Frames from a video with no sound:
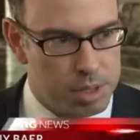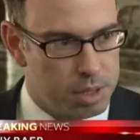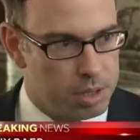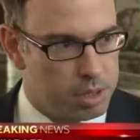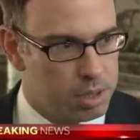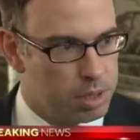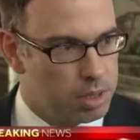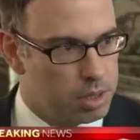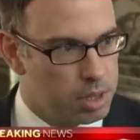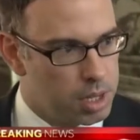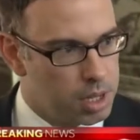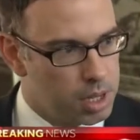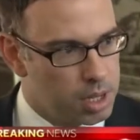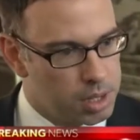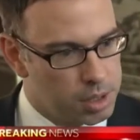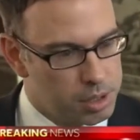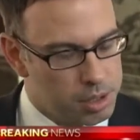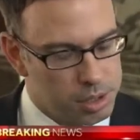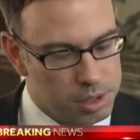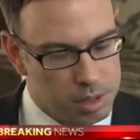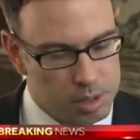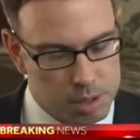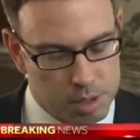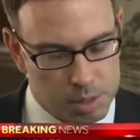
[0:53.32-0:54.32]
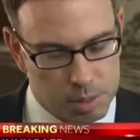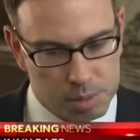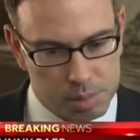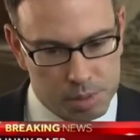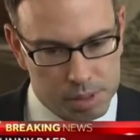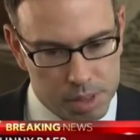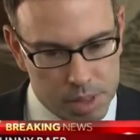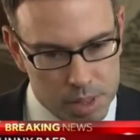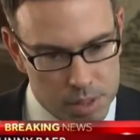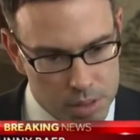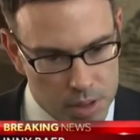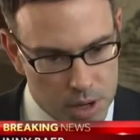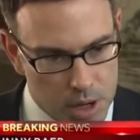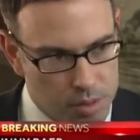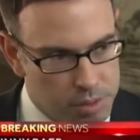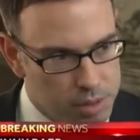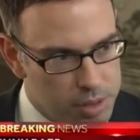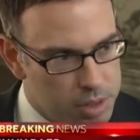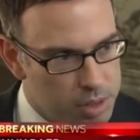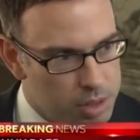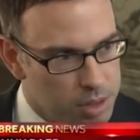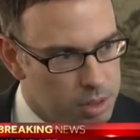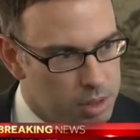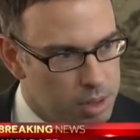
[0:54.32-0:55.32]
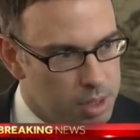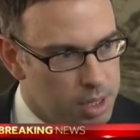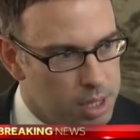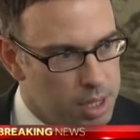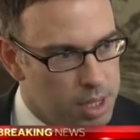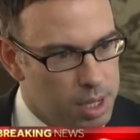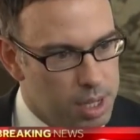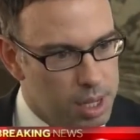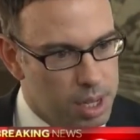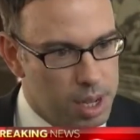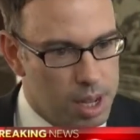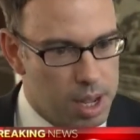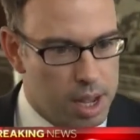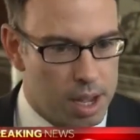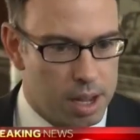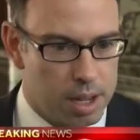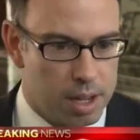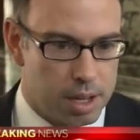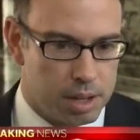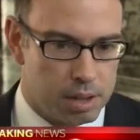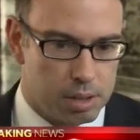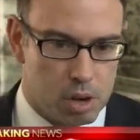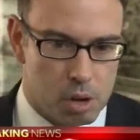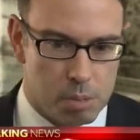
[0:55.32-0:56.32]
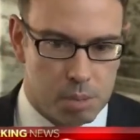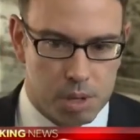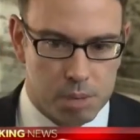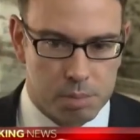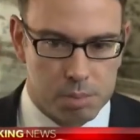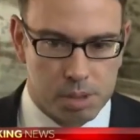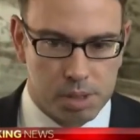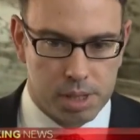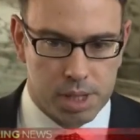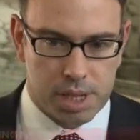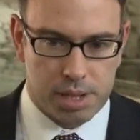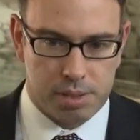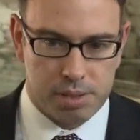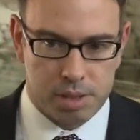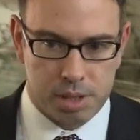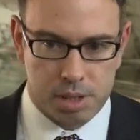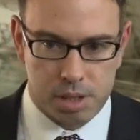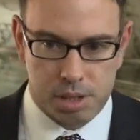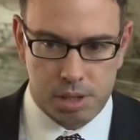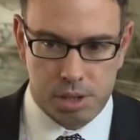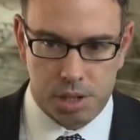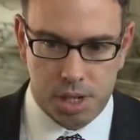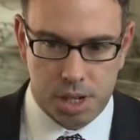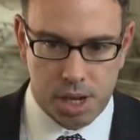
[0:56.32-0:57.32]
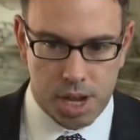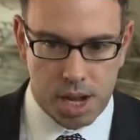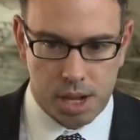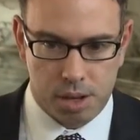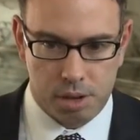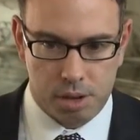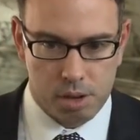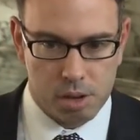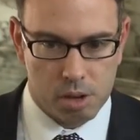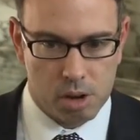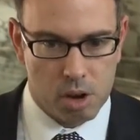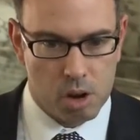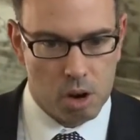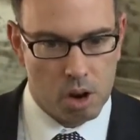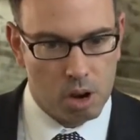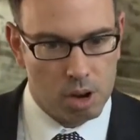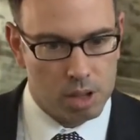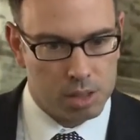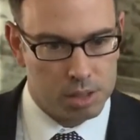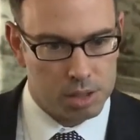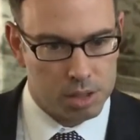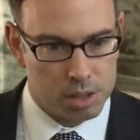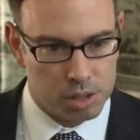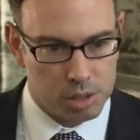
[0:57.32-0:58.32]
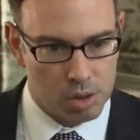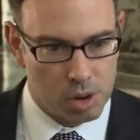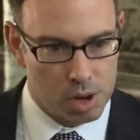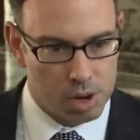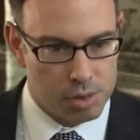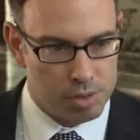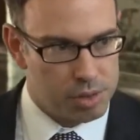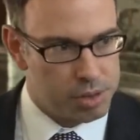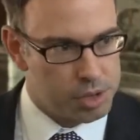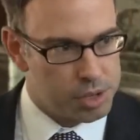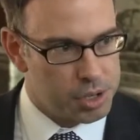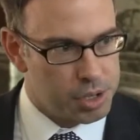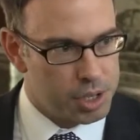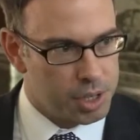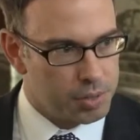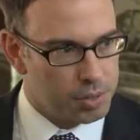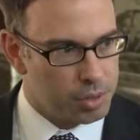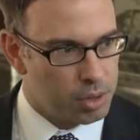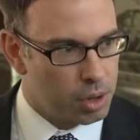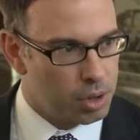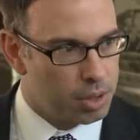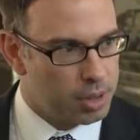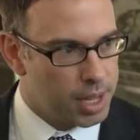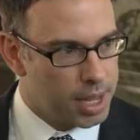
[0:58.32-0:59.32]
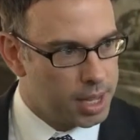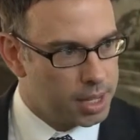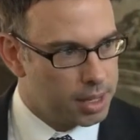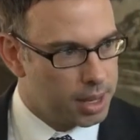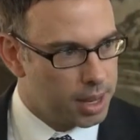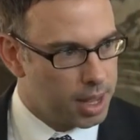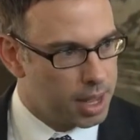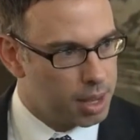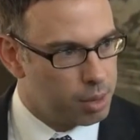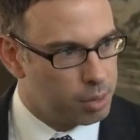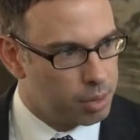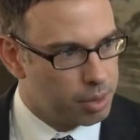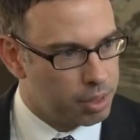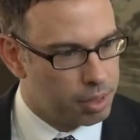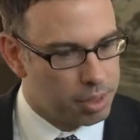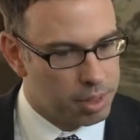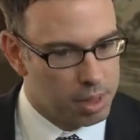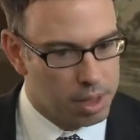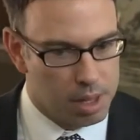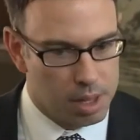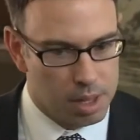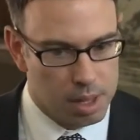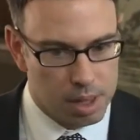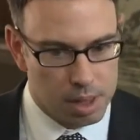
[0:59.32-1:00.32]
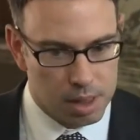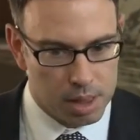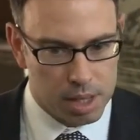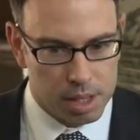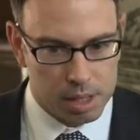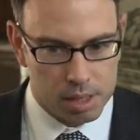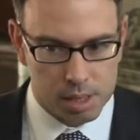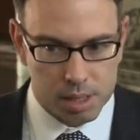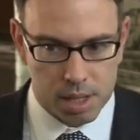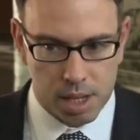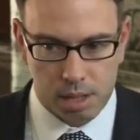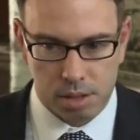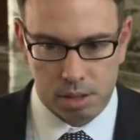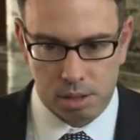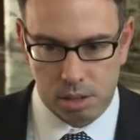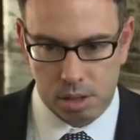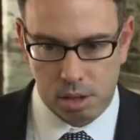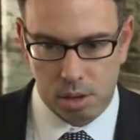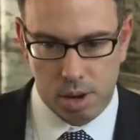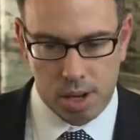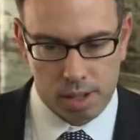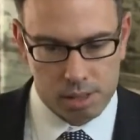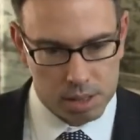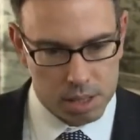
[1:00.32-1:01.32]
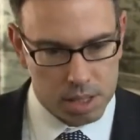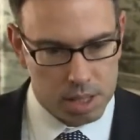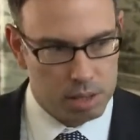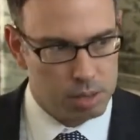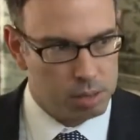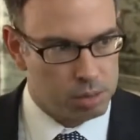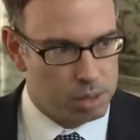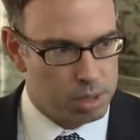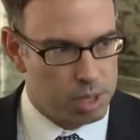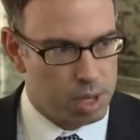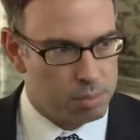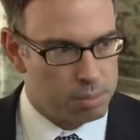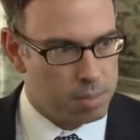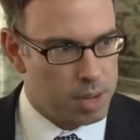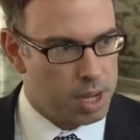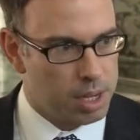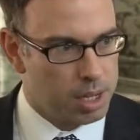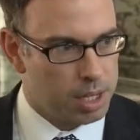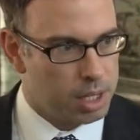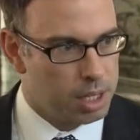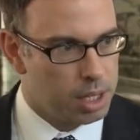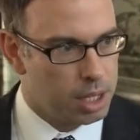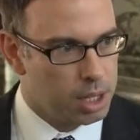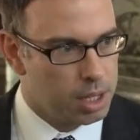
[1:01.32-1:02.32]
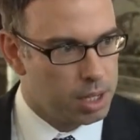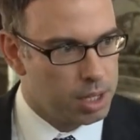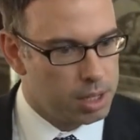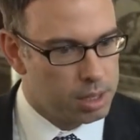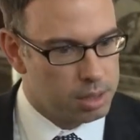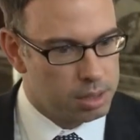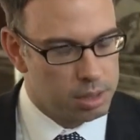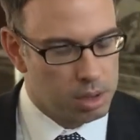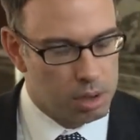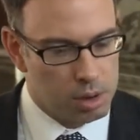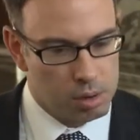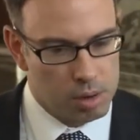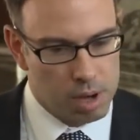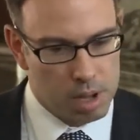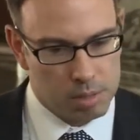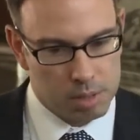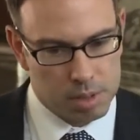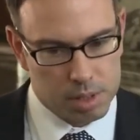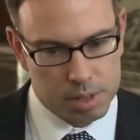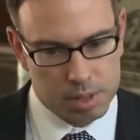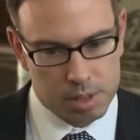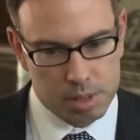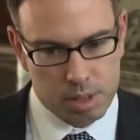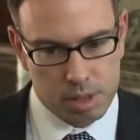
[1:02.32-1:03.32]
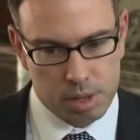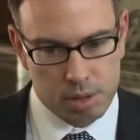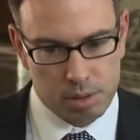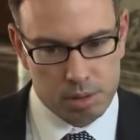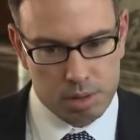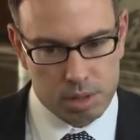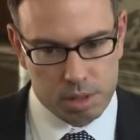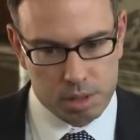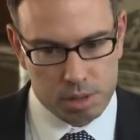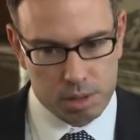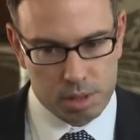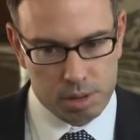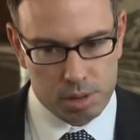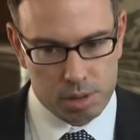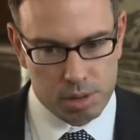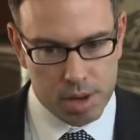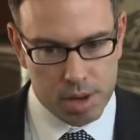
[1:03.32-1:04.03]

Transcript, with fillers: She's a she's, she's a police officer, uh, and nobody believes that she got in her car at the start of her shift on that day with the intent to go out and kill somebody. So, uh, you know, it's a, a